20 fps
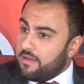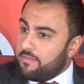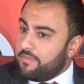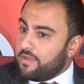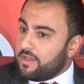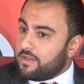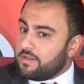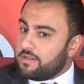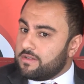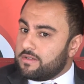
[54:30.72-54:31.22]

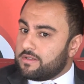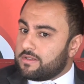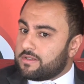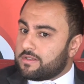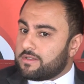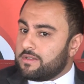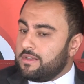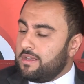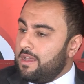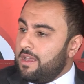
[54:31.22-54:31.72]

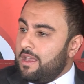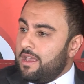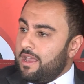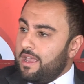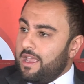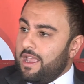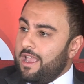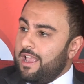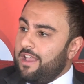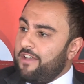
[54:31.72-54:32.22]
Because
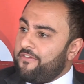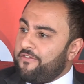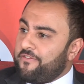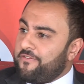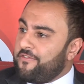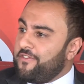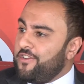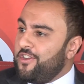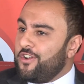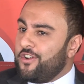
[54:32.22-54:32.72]

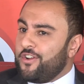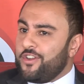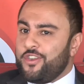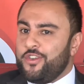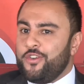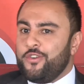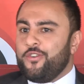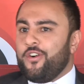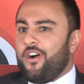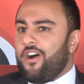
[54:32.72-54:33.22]
if
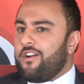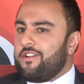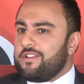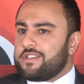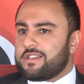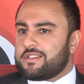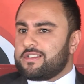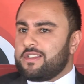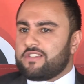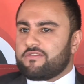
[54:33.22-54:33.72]
you are a
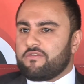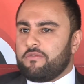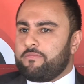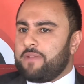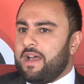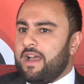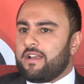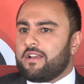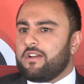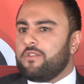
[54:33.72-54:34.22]
successful
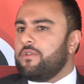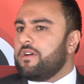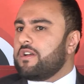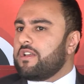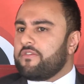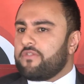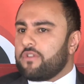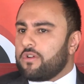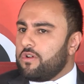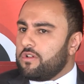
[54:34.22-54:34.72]
banker working
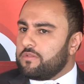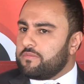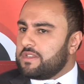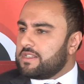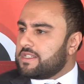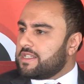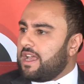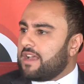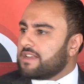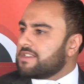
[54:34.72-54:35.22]
for Goldman
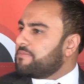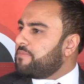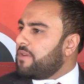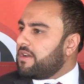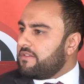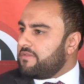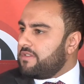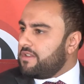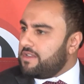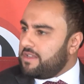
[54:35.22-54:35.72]
Sachs, part
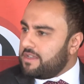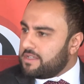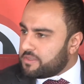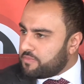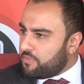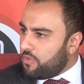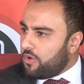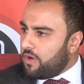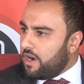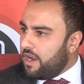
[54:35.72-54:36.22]
of the
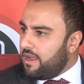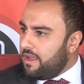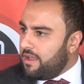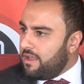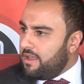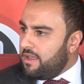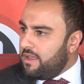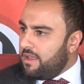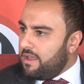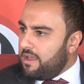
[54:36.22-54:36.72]
diaspora,
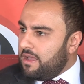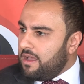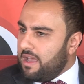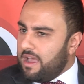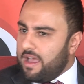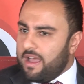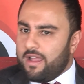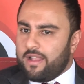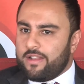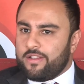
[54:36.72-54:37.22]

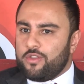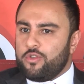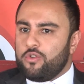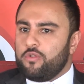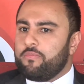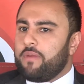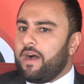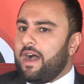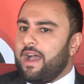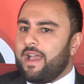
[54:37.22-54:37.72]
and you
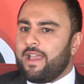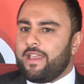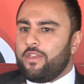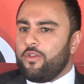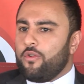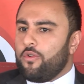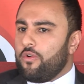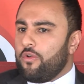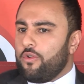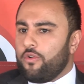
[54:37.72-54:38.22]
buy
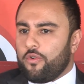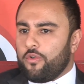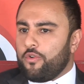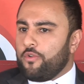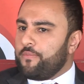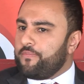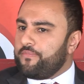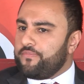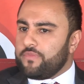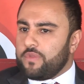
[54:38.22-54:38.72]
your
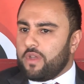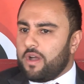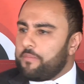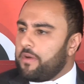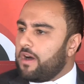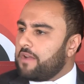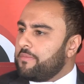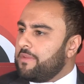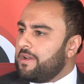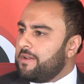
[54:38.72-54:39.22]

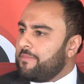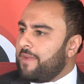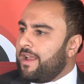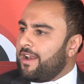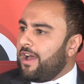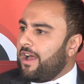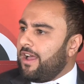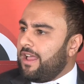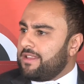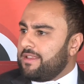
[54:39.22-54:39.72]
apartment in
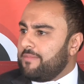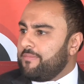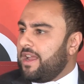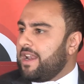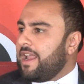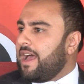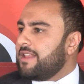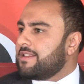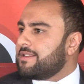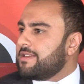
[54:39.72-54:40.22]

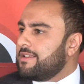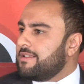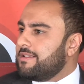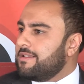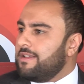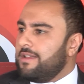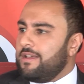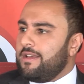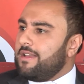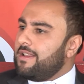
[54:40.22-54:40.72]
Manhattan,
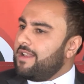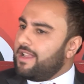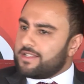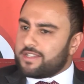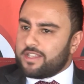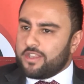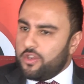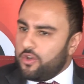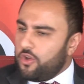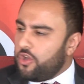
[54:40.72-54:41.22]
next
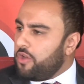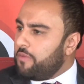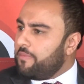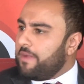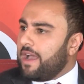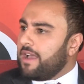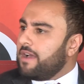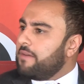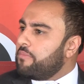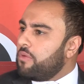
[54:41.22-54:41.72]
thing you know you're
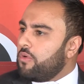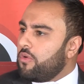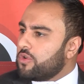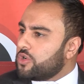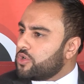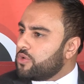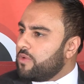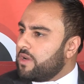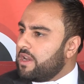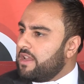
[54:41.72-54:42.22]
buying a
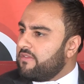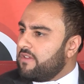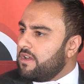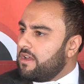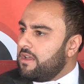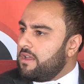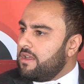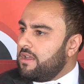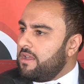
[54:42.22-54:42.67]
Porsche or whatever,